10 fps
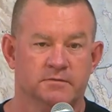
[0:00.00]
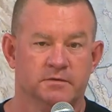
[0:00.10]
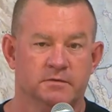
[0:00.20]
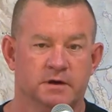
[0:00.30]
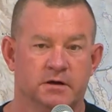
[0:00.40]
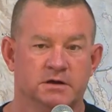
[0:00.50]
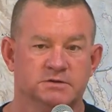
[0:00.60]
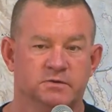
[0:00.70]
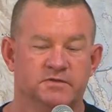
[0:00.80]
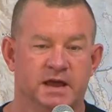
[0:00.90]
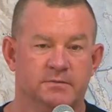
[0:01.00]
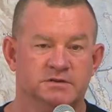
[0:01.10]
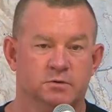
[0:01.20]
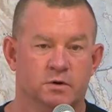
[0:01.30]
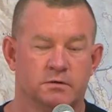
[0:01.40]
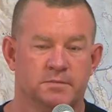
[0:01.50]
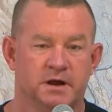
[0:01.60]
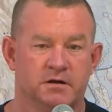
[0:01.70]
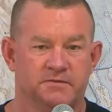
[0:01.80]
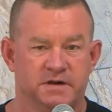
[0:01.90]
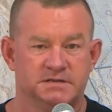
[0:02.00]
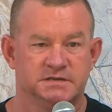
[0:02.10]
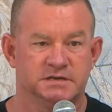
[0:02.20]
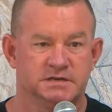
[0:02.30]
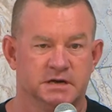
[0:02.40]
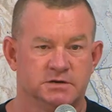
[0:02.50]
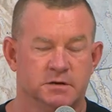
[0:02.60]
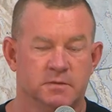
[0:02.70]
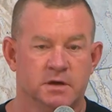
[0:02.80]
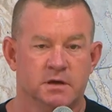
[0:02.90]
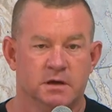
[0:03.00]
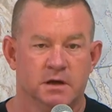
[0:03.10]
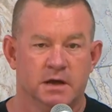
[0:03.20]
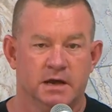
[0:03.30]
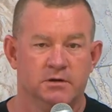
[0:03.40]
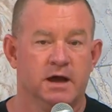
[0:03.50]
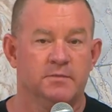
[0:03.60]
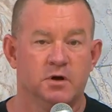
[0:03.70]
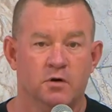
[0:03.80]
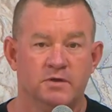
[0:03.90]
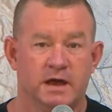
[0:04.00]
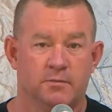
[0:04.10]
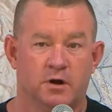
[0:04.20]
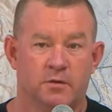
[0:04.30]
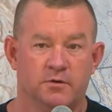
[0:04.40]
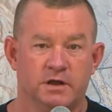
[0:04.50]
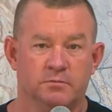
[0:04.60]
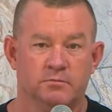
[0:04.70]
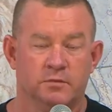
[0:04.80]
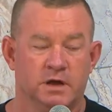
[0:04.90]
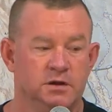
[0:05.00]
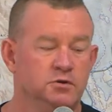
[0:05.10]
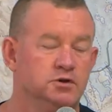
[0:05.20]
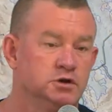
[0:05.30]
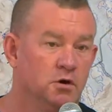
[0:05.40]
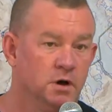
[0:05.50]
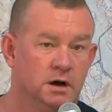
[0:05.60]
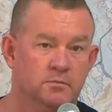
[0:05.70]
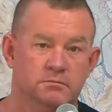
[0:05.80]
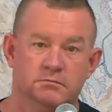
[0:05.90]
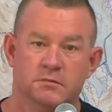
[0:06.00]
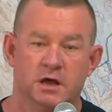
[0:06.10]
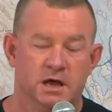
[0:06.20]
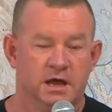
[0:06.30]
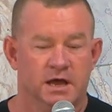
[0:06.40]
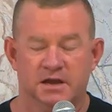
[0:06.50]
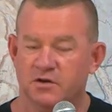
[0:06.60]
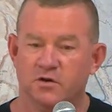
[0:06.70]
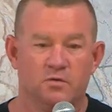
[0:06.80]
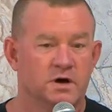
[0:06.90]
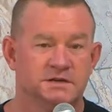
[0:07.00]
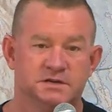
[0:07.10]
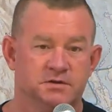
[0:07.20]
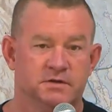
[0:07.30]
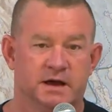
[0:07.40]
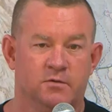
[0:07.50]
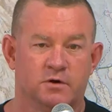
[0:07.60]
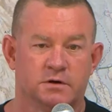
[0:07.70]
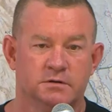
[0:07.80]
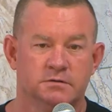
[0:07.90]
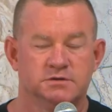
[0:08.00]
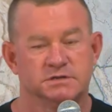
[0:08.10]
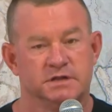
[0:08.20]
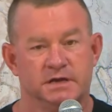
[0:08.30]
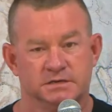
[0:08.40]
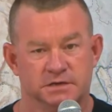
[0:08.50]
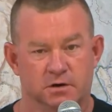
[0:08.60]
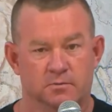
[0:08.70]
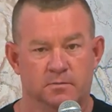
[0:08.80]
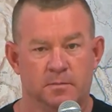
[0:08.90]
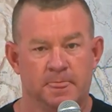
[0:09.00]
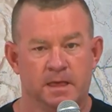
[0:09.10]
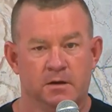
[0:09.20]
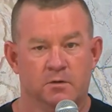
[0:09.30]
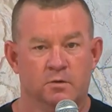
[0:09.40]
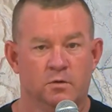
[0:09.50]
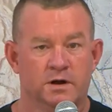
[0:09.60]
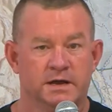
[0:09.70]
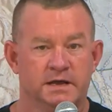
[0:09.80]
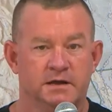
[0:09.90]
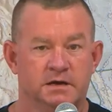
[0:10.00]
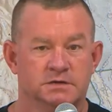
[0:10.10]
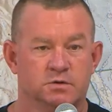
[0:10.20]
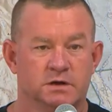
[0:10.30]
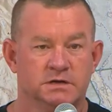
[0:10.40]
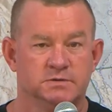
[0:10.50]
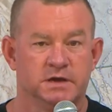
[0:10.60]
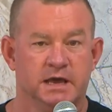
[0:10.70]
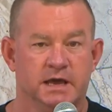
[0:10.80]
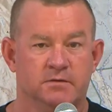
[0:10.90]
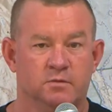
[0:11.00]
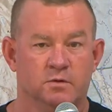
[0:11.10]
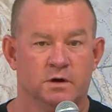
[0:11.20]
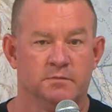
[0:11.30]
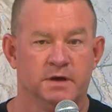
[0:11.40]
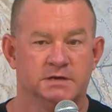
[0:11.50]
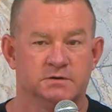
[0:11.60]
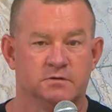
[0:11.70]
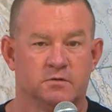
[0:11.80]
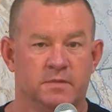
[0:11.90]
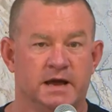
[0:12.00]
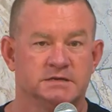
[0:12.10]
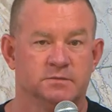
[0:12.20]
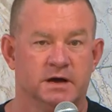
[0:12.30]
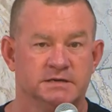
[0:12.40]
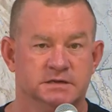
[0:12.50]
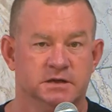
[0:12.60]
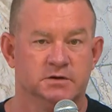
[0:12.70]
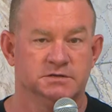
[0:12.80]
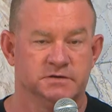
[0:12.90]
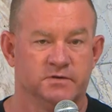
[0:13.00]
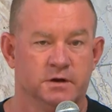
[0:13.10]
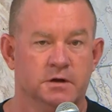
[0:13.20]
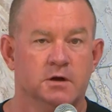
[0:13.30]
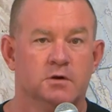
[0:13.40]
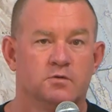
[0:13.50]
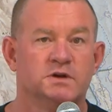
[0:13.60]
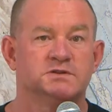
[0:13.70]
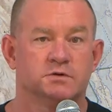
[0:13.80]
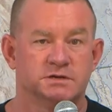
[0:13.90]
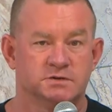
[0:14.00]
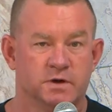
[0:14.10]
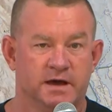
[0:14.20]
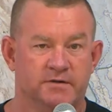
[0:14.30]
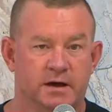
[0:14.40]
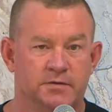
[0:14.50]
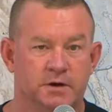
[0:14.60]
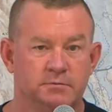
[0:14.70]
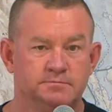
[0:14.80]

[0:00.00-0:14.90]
areas that we've damaged that we want to repair, fences, etc., and you happen to own that property and you show up and you don't want us to do that work, just let us know. We want to get it done as quickly as we can. We want to make sure that we're maximizing the use of the resources we have out there.